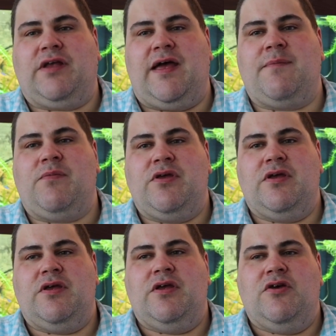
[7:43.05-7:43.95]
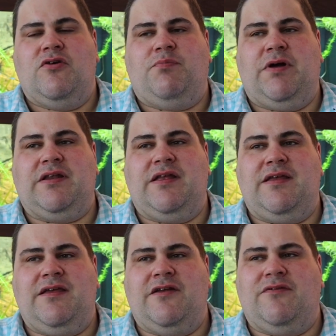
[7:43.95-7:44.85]
time. But
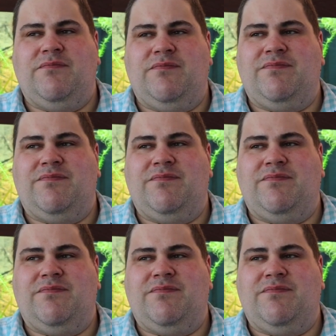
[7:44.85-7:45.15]
you know,